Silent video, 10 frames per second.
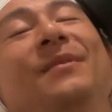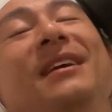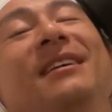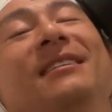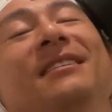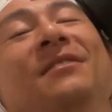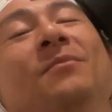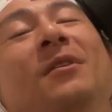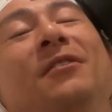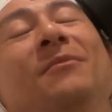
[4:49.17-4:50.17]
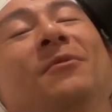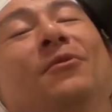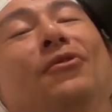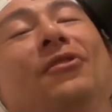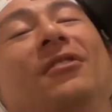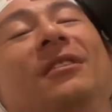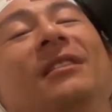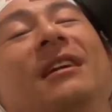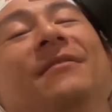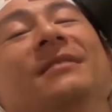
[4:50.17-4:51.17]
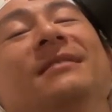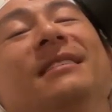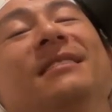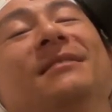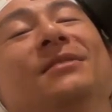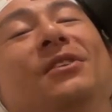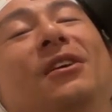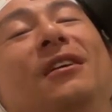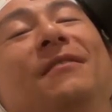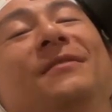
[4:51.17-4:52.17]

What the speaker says: and in the modern protocol, 11 seconds off.